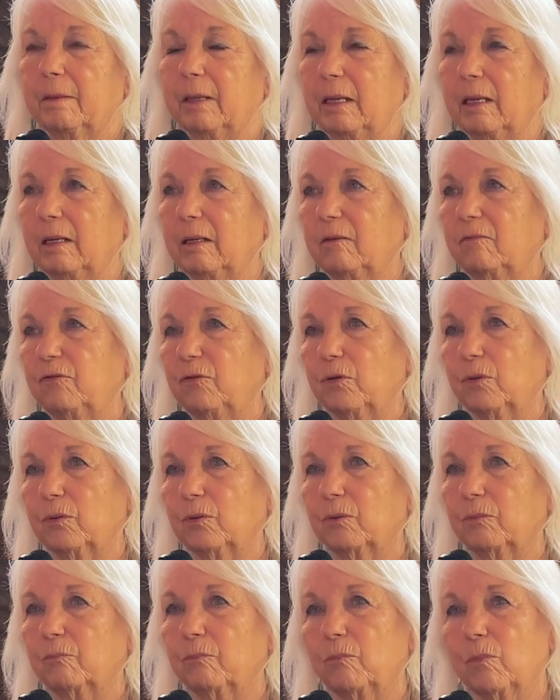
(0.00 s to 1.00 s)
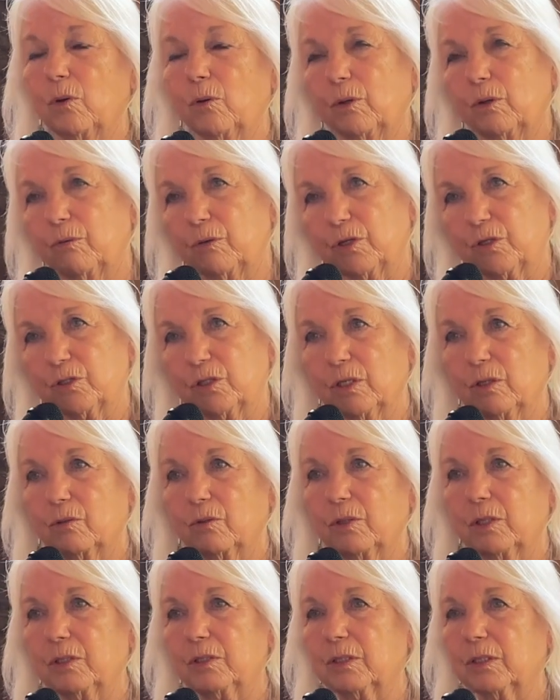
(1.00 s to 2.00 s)
And if you're more Christian
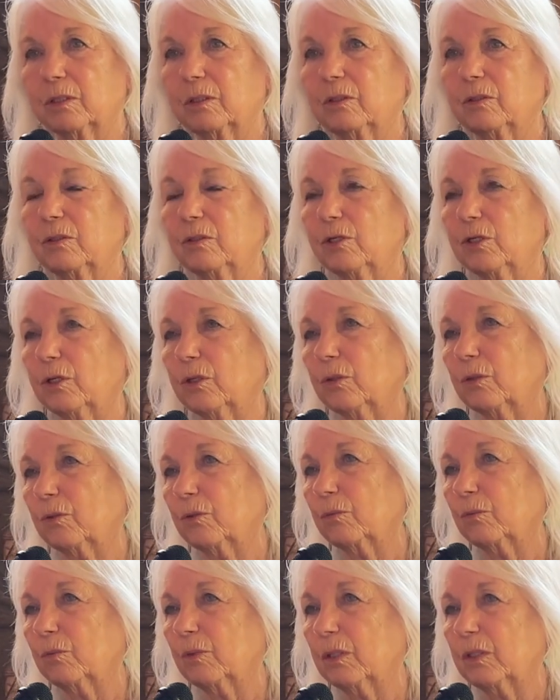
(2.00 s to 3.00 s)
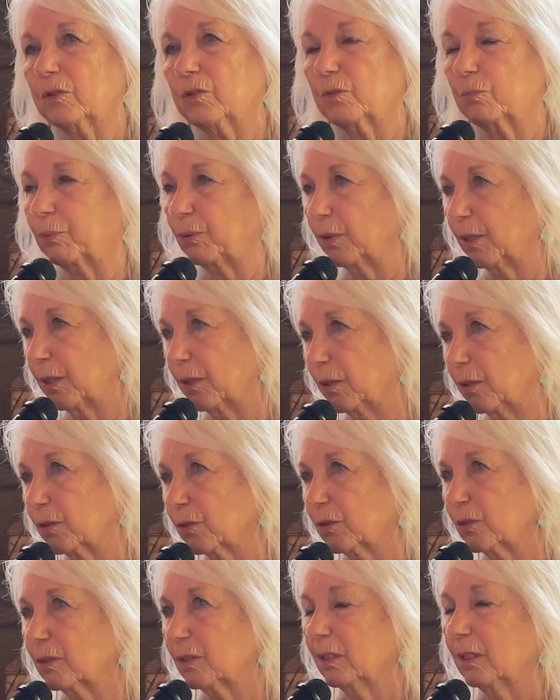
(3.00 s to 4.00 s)
oriented, it's
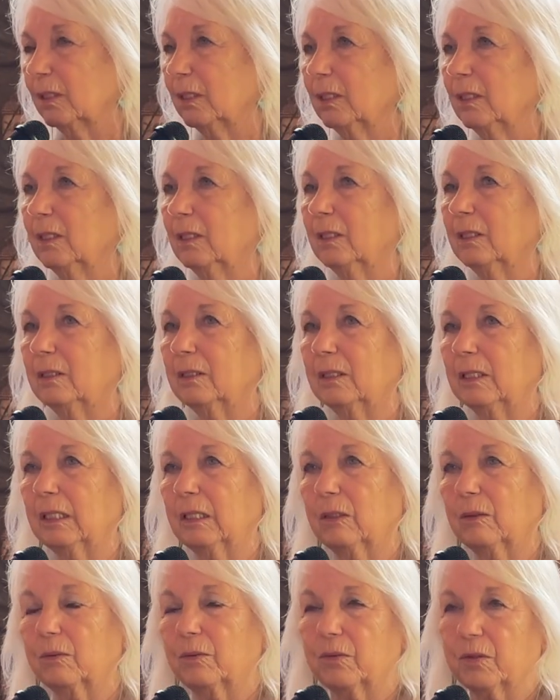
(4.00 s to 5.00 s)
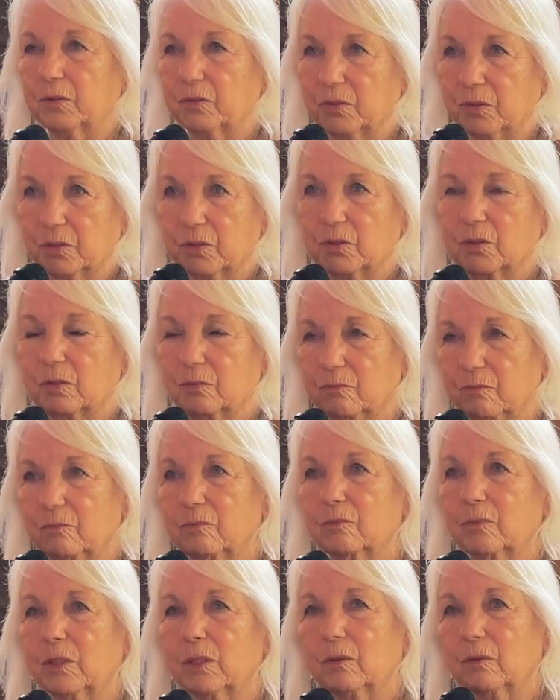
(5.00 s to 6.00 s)
prayers. This is,
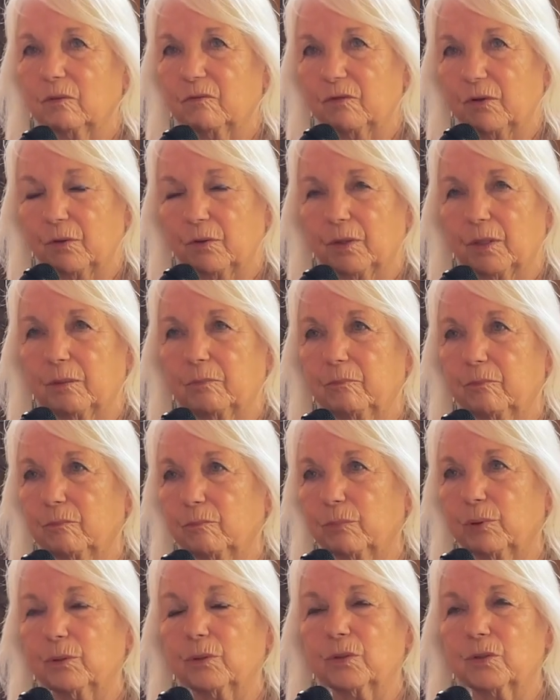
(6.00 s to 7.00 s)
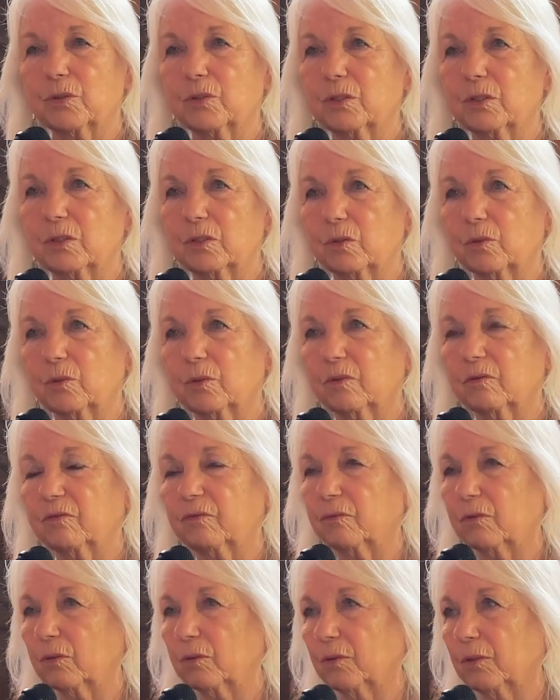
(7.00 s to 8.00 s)
a very Buddhist sort of